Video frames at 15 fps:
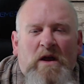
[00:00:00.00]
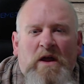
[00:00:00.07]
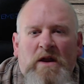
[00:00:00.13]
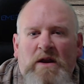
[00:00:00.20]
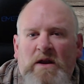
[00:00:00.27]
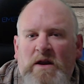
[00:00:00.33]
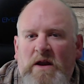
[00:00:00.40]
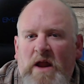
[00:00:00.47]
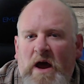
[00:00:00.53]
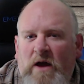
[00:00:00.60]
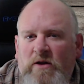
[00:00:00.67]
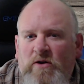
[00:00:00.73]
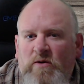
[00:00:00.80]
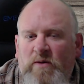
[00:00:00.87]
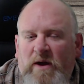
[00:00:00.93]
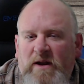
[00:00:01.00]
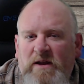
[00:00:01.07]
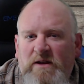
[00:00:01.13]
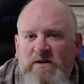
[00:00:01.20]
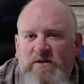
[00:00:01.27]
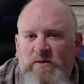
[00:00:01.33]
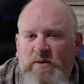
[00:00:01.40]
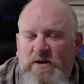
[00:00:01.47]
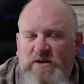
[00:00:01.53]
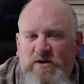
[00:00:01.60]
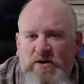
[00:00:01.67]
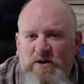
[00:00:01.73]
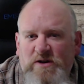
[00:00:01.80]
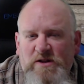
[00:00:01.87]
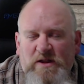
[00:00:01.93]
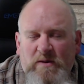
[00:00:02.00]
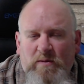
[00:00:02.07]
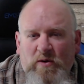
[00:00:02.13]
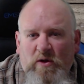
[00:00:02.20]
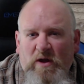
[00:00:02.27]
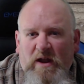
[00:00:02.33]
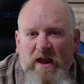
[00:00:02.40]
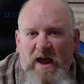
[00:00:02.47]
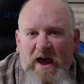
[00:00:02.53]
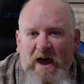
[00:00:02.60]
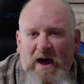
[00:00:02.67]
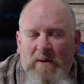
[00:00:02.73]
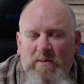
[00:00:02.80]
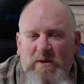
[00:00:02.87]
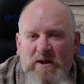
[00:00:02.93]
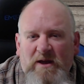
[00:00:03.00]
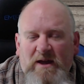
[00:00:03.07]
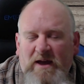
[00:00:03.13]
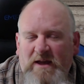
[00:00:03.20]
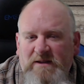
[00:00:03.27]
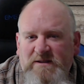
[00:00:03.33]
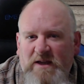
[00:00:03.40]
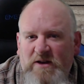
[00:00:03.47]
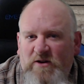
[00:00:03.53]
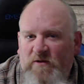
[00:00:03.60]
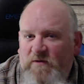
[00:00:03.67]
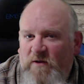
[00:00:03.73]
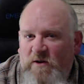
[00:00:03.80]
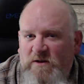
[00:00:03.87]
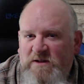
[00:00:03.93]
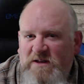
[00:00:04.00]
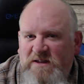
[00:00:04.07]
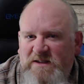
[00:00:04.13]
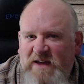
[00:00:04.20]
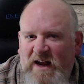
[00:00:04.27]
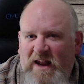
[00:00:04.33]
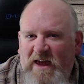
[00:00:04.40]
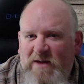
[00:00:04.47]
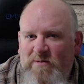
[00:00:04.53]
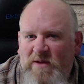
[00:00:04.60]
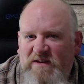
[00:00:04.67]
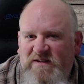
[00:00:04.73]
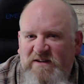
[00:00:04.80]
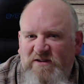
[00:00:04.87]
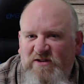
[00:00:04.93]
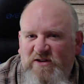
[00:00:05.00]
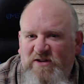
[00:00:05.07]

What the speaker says: Now you're ready to return to the Bullet app and send your first satellite message.